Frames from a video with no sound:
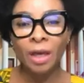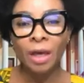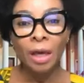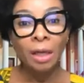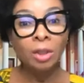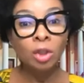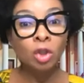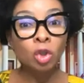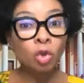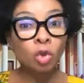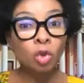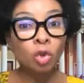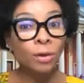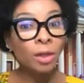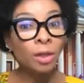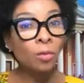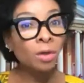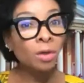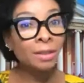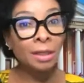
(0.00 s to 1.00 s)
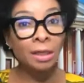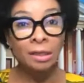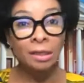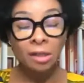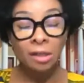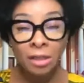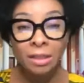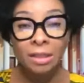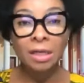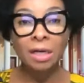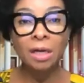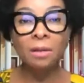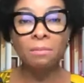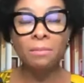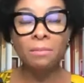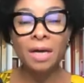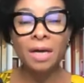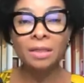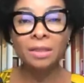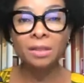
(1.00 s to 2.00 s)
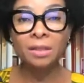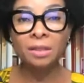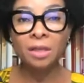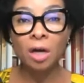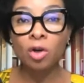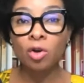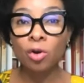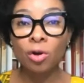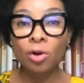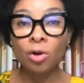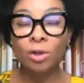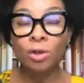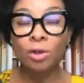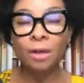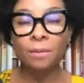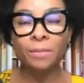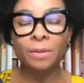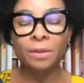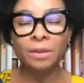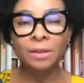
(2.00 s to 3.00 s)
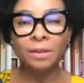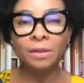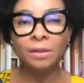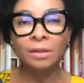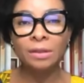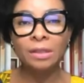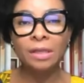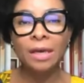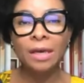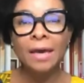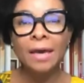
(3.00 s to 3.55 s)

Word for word: And so there was a critical mass across campuses.